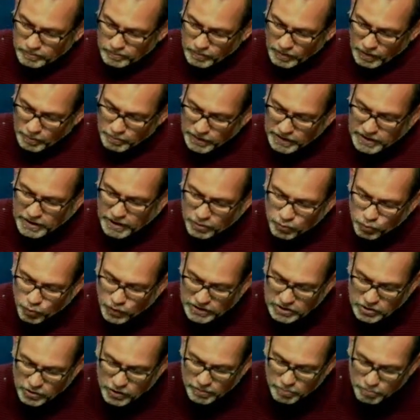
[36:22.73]
Because
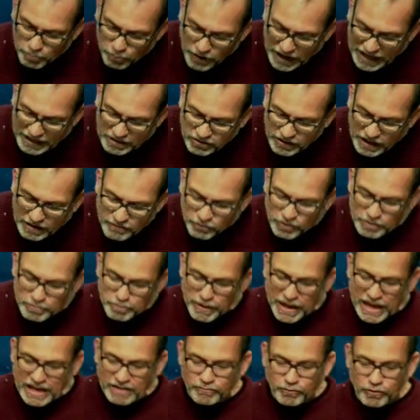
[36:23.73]
when you embrace every
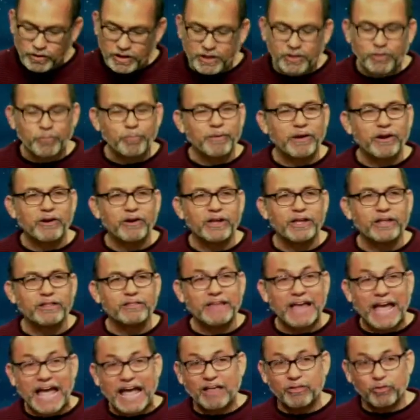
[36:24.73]
painful experience
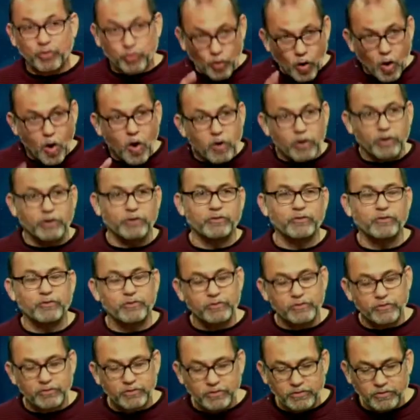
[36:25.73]
as yours,
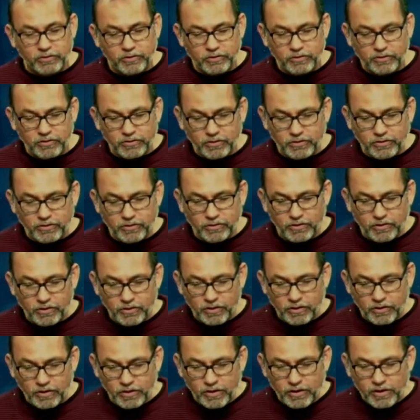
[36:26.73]

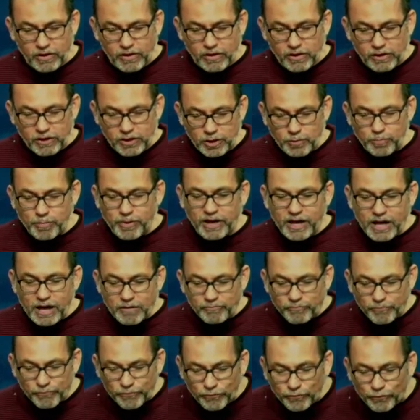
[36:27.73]
you become
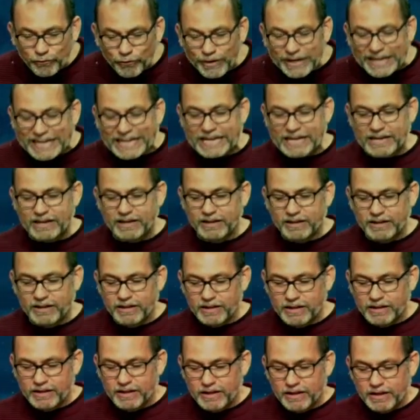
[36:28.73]
free
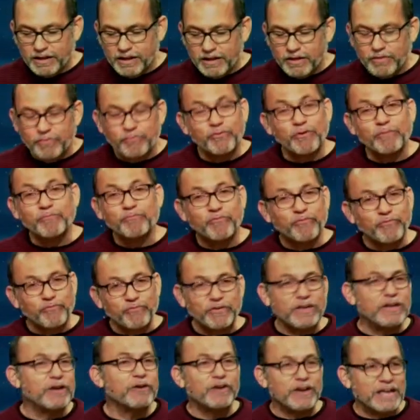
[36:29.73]
from
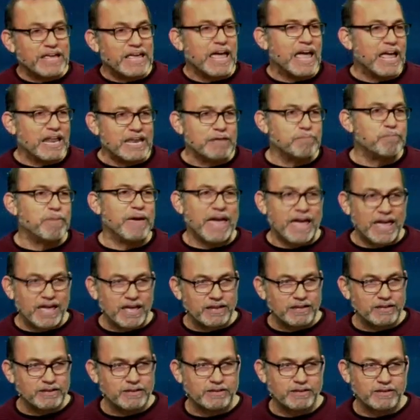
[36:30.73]
fearing any pain